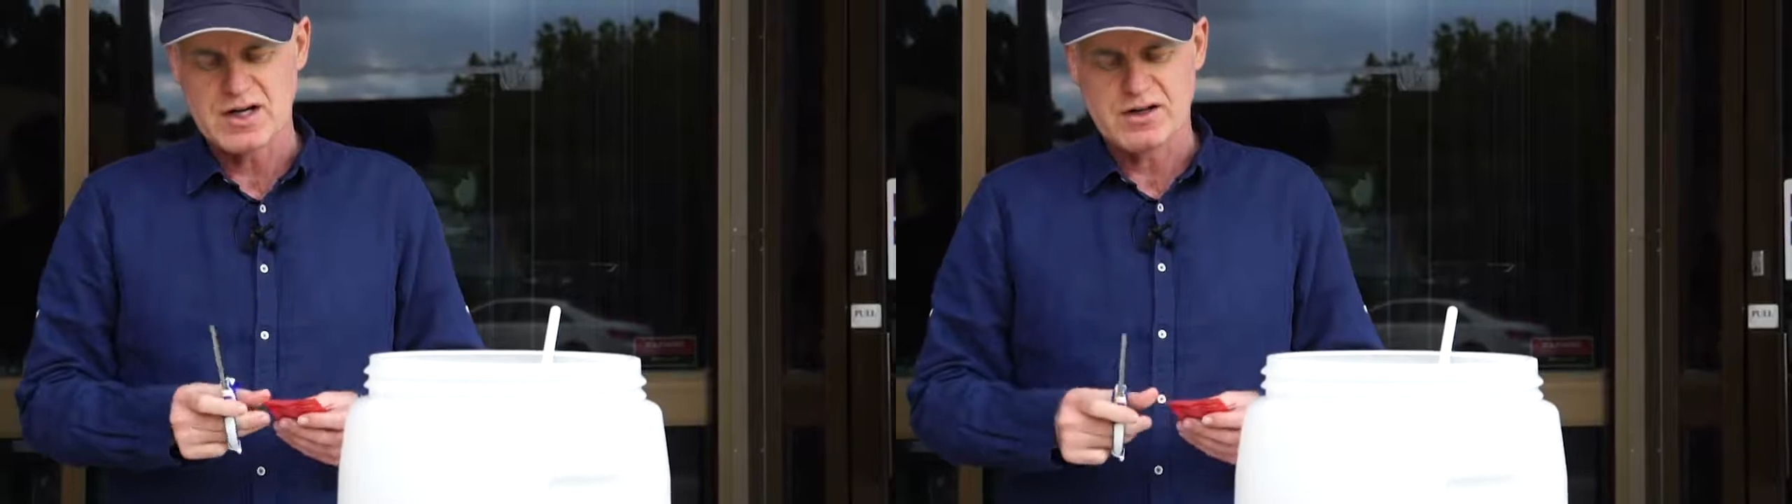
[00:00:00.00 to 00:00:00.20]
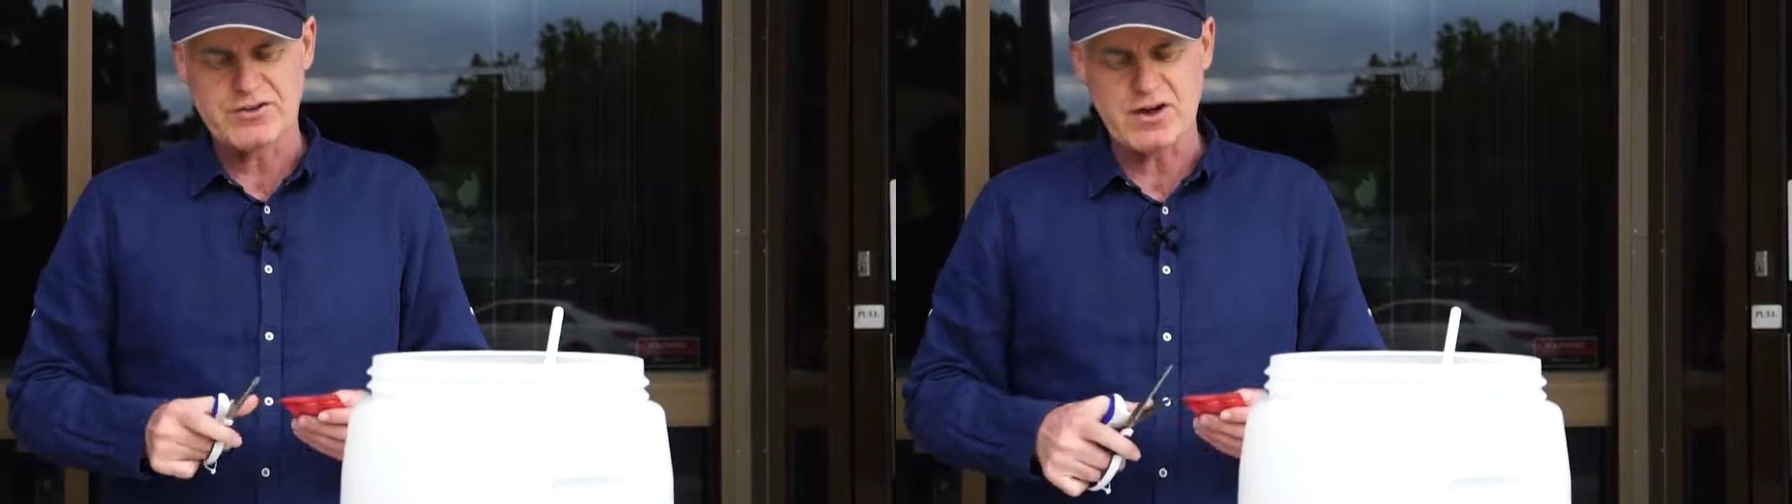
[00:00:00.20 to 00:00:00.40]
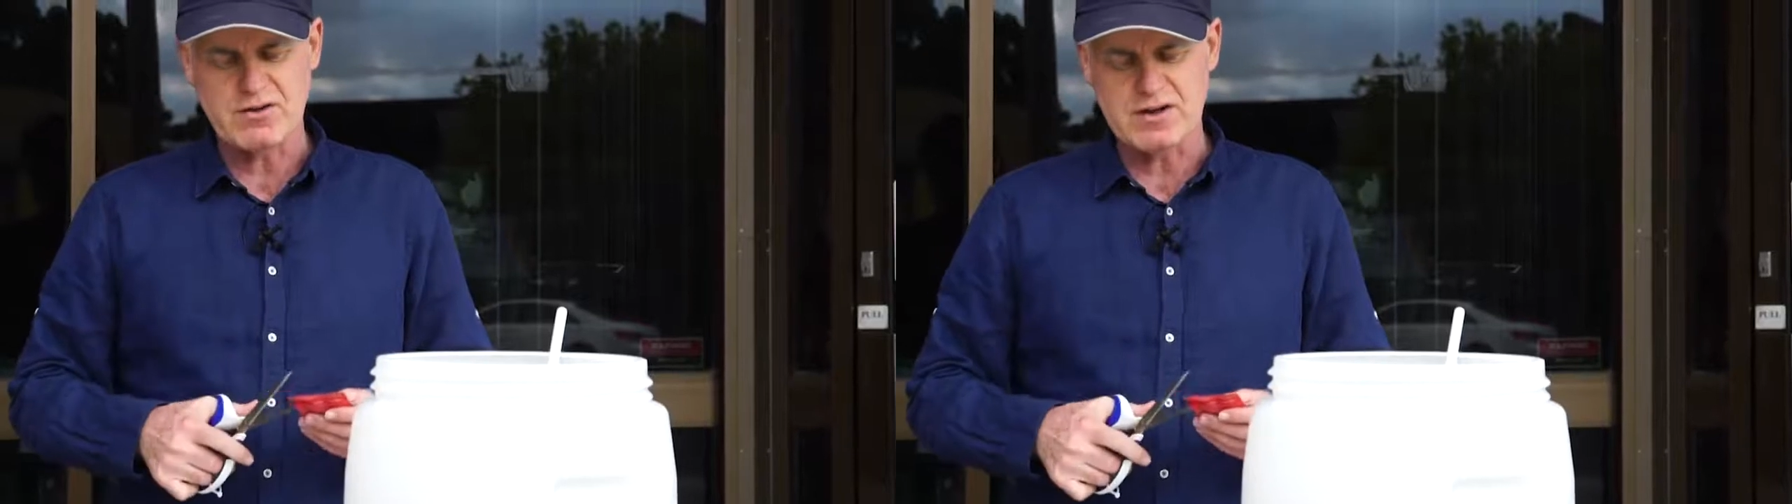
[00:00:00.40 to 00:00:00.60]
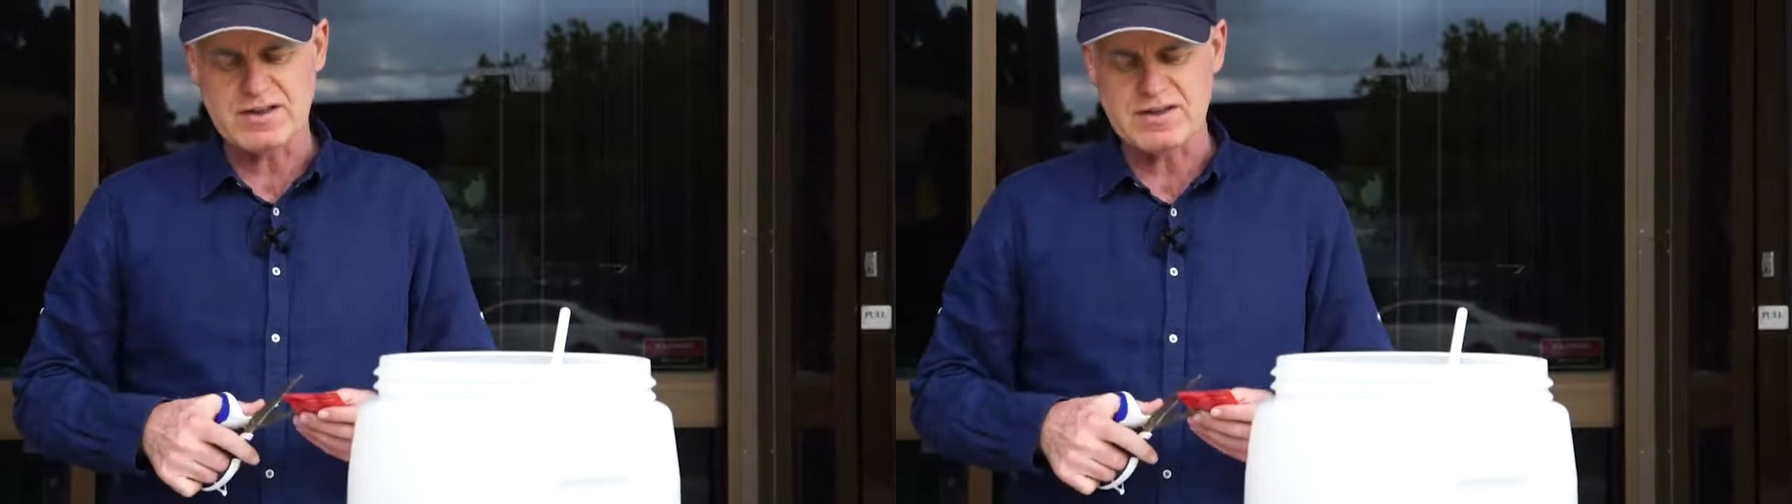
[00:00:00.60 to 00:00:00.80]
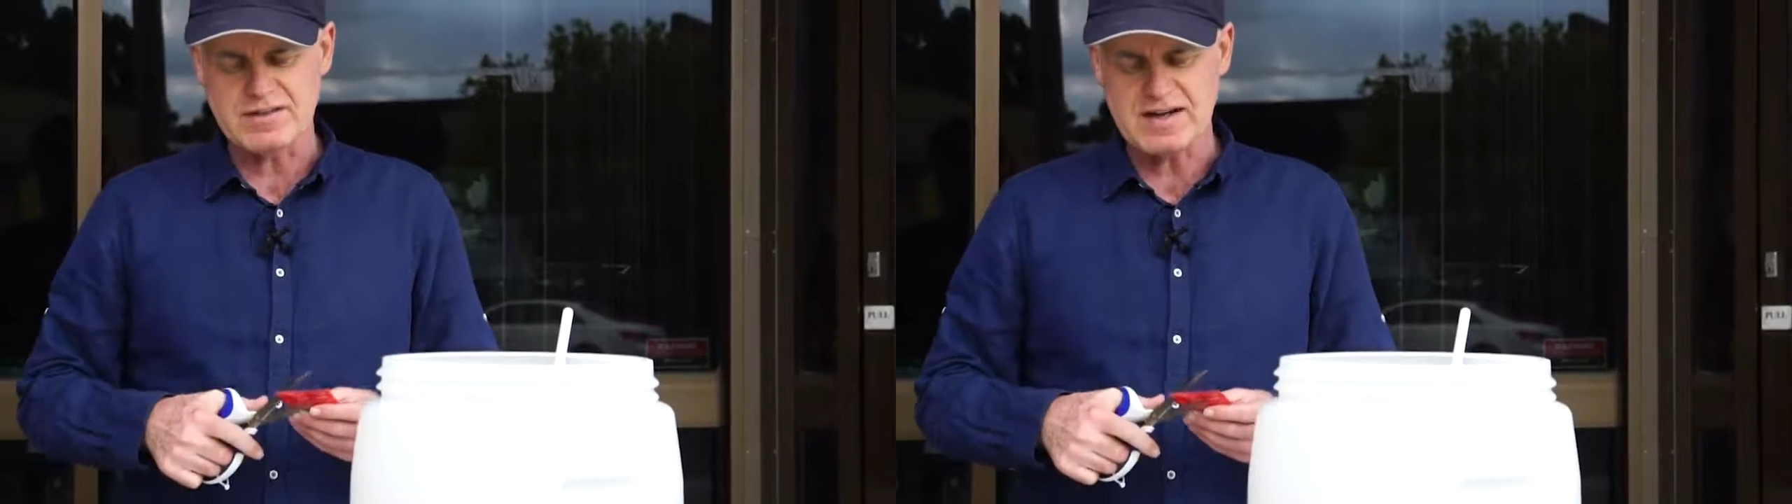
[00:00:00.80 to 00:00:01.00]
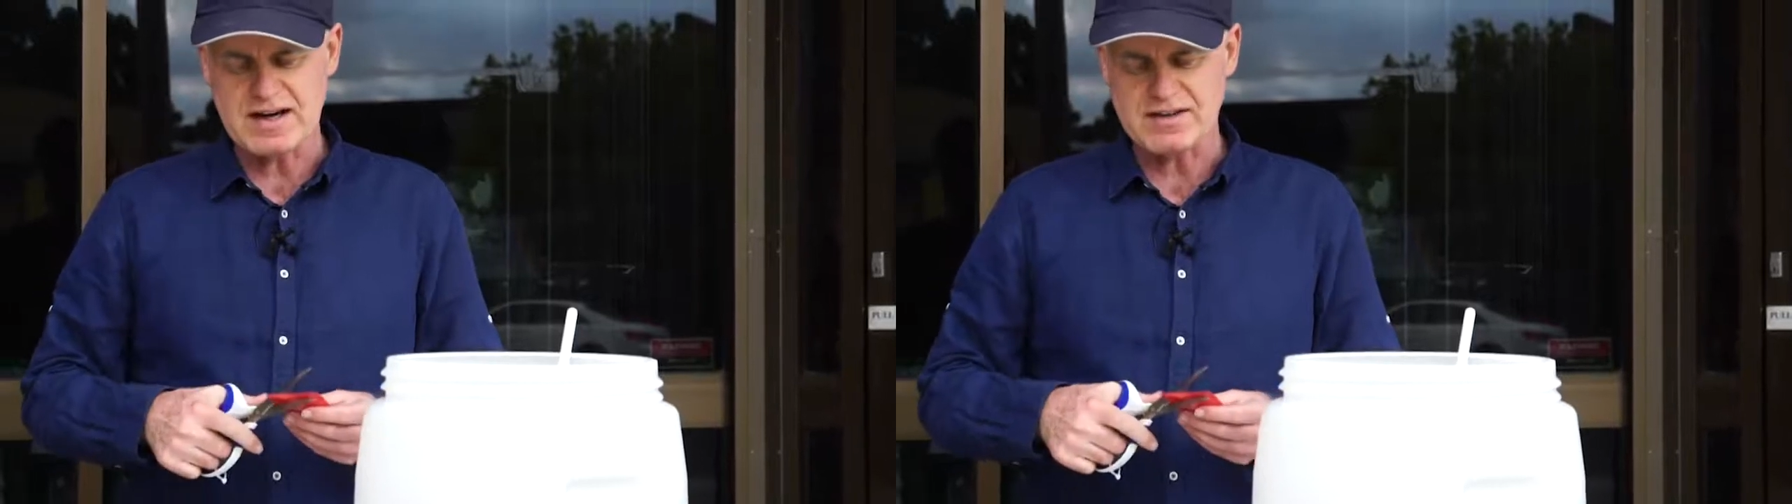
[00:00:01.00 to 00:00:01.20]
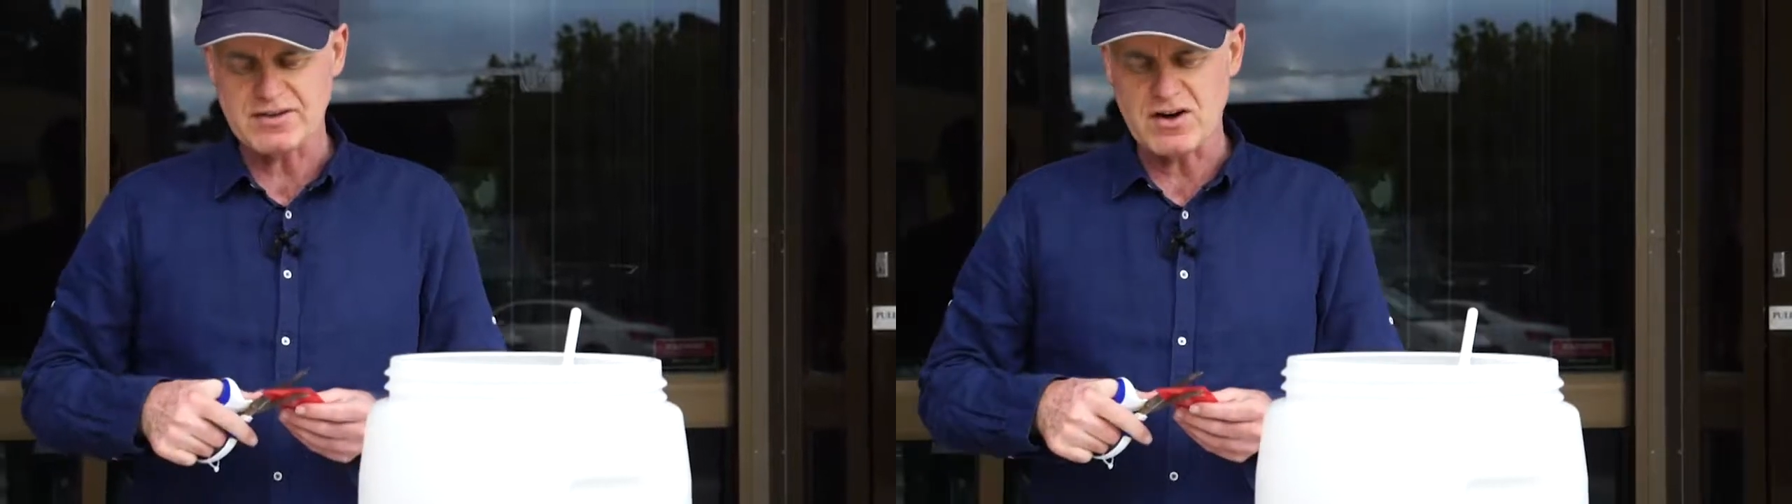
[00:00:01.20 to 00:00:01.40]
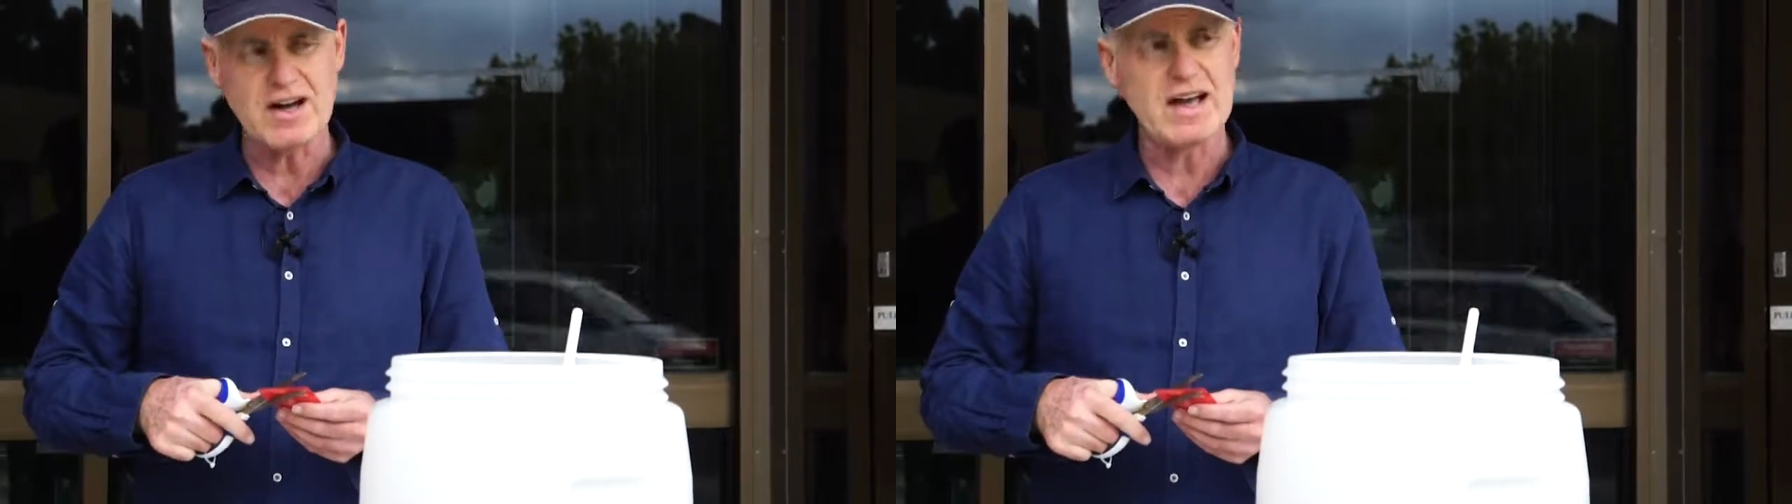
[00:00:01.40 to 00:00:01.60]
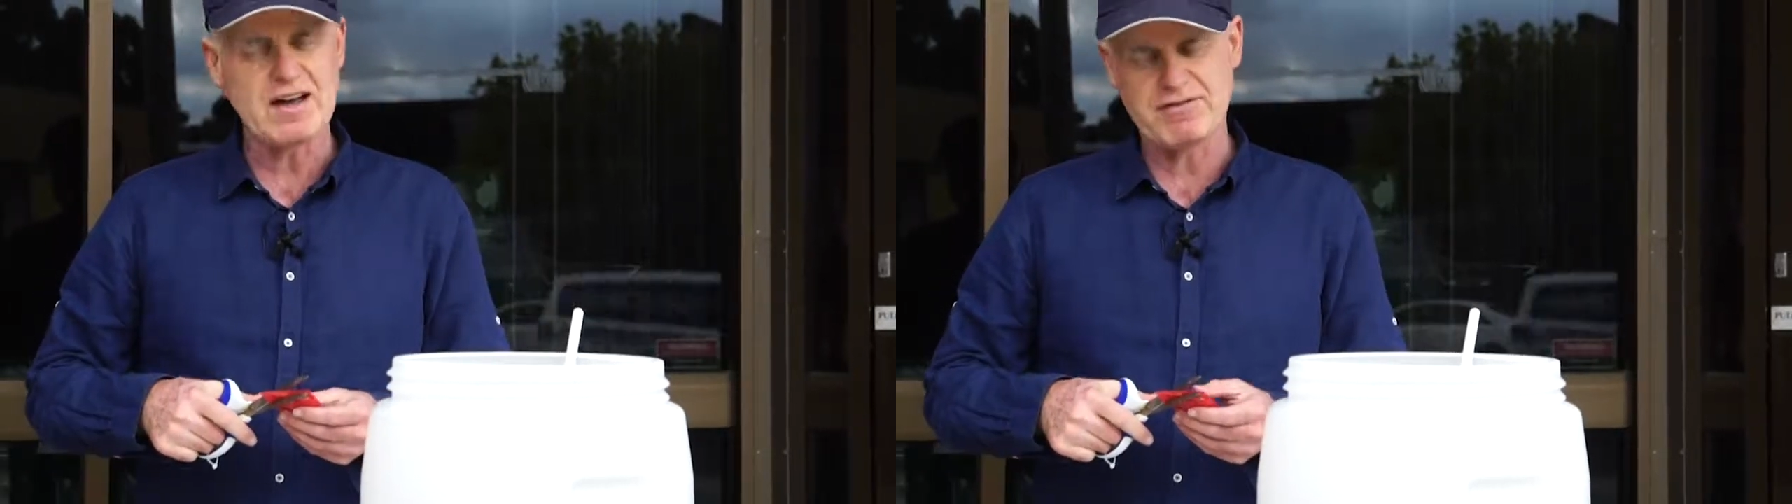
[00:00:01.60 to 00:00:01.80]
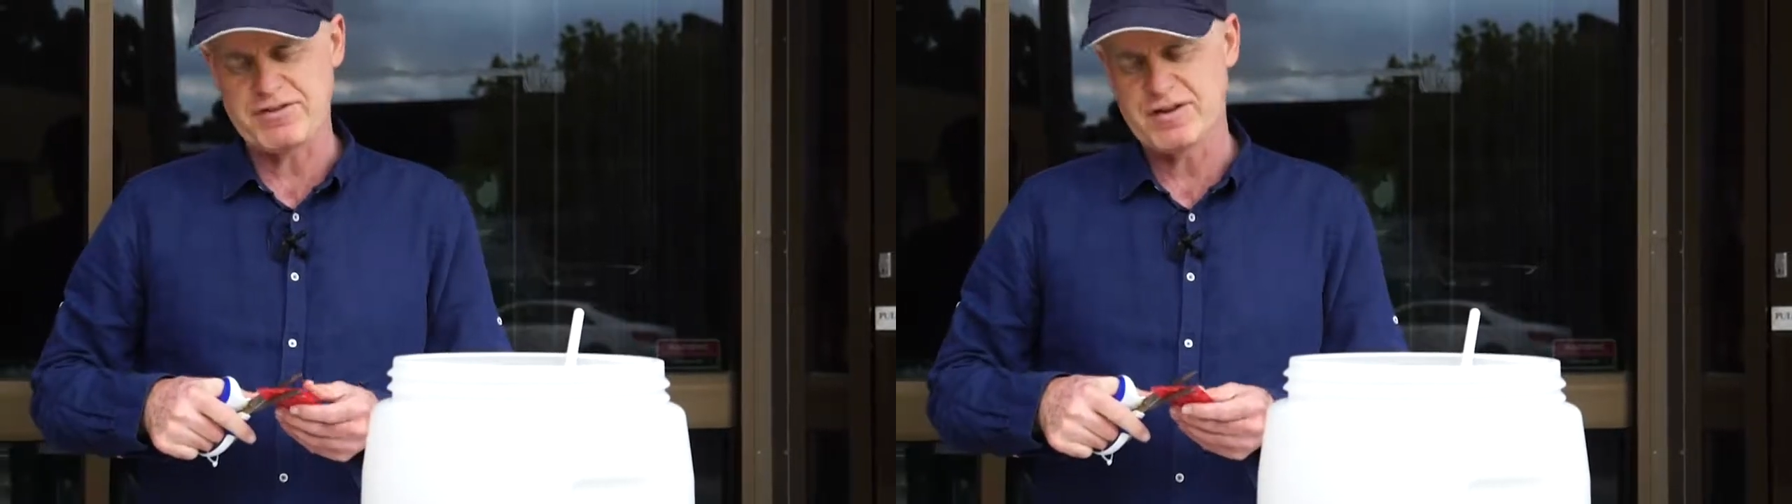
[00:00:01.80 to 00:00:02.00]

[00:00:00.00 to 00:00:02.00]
So in this case I have